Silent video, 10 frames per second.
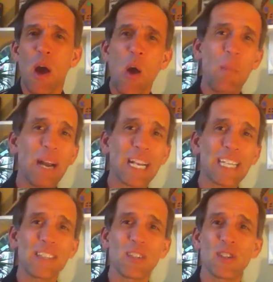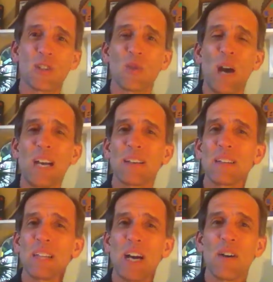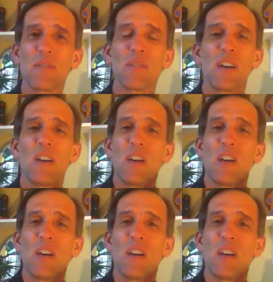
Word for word: Oh my goodness, Sue, I love,